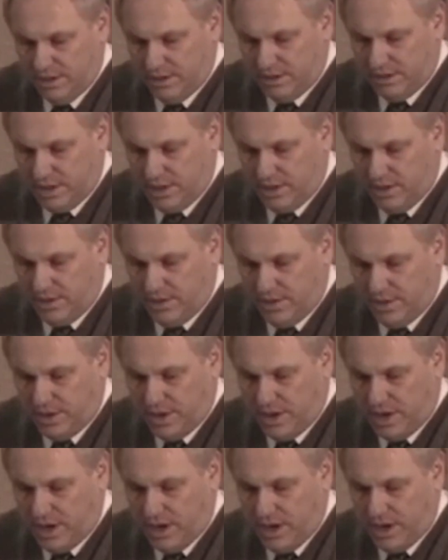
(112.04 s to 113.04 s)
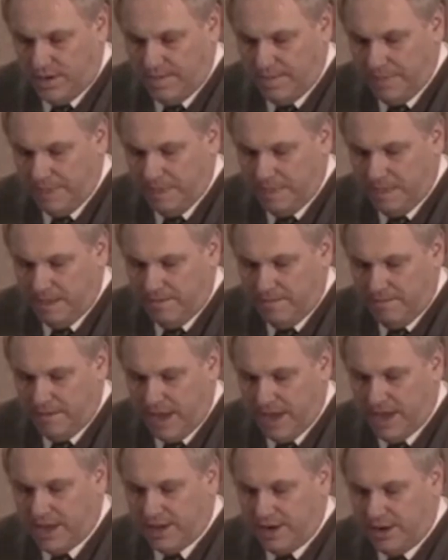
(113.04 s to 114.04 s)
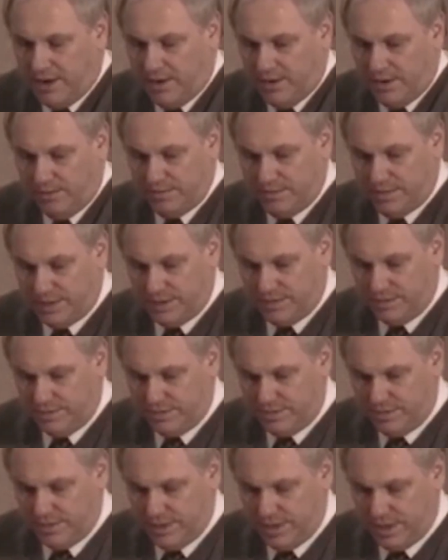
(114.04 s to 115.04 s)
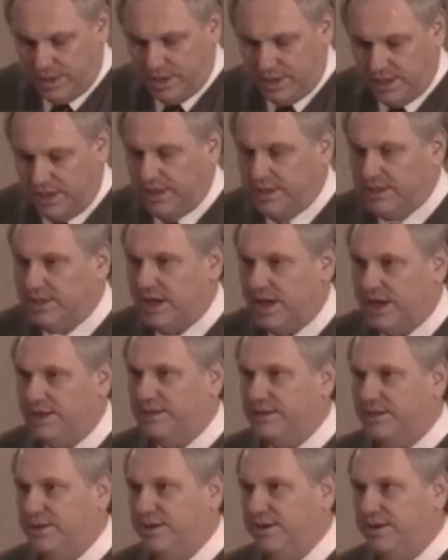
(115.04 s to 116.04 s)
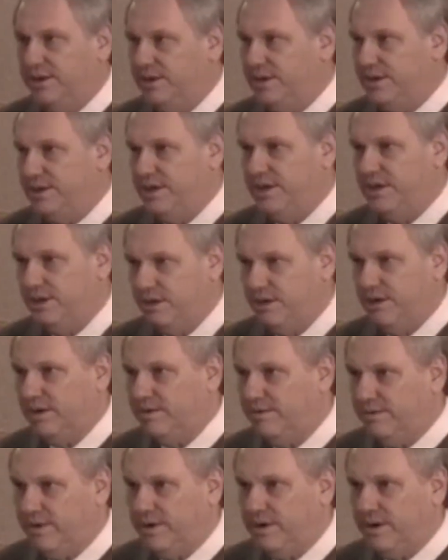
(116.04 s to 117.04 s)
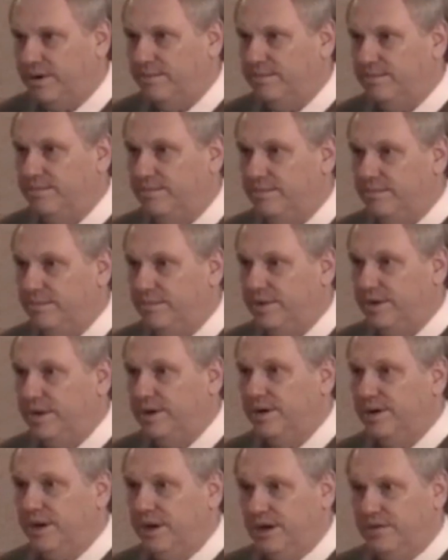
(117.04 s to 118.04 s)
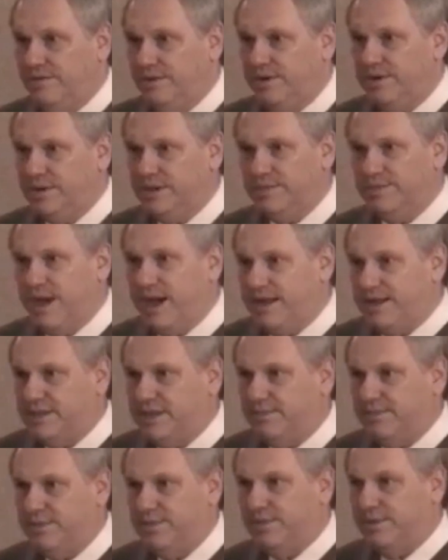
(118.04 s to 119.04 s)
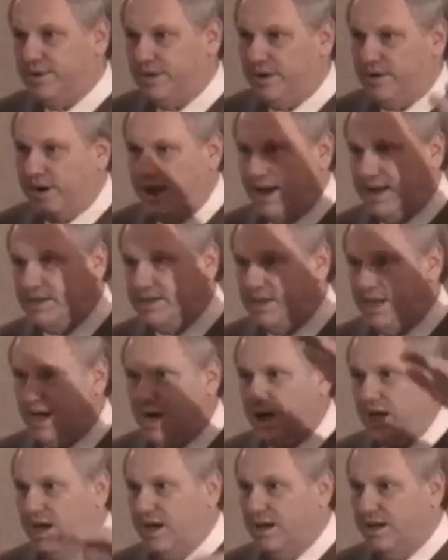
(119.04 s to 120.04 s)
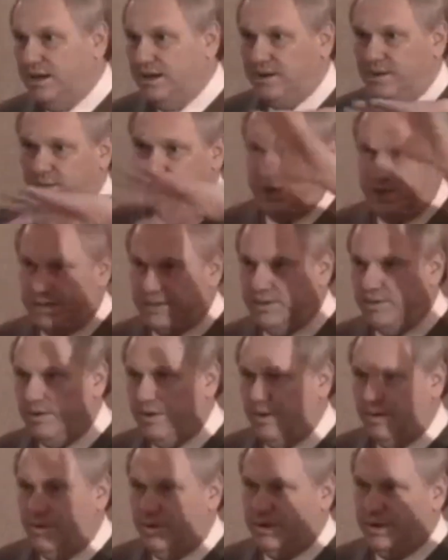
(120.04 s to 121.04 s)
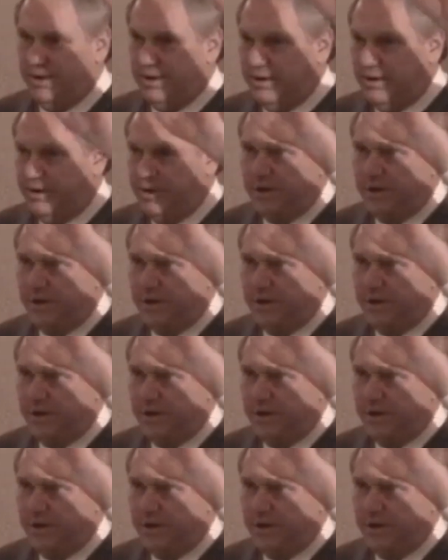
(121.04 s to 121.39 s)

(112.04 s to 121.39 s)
So vacant homes is excellent. You just need to look for them. If you can spot something with the grass high and weeds growing and